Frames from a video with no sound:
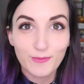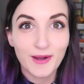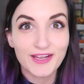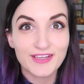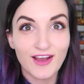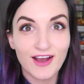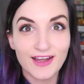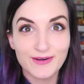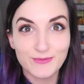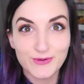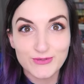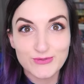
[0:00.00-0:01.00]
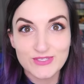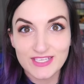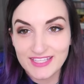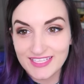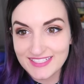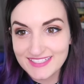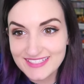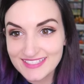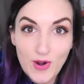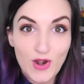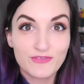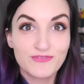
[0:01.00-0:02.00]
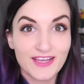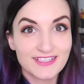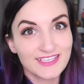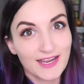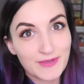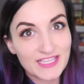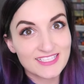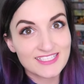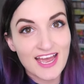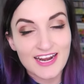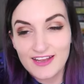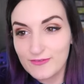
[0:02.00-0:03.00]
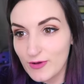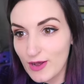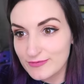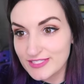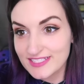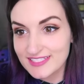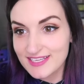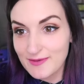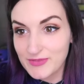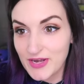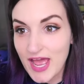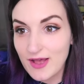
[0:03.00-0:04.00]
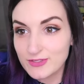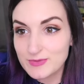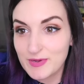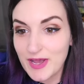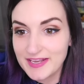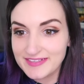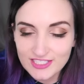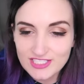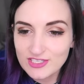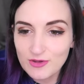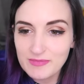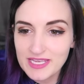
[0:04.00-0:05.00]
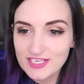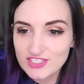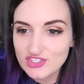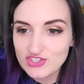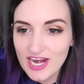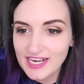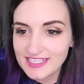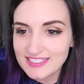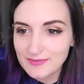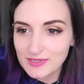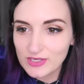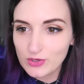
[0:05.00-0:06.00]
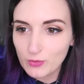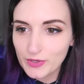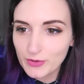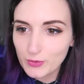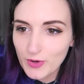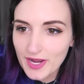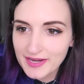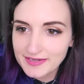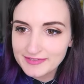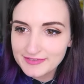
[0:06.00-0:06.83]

oh my God, we're using this. Perfect. I mean, this kind of evolved into something else, but it's still me just trying to eat something in a weird way.